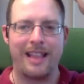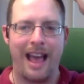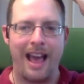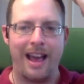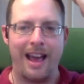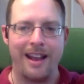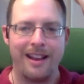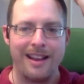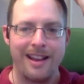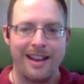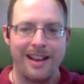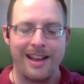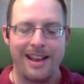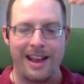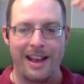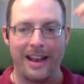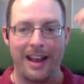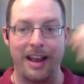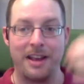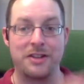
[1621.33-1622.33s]
that
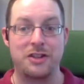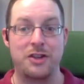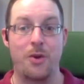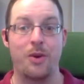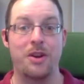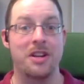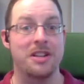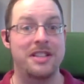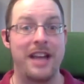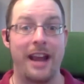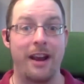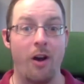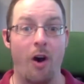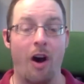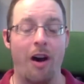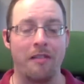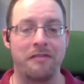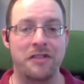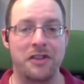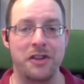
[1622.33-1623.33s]
is going to take
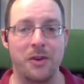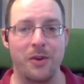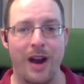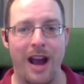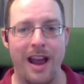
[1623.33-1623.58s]
off too.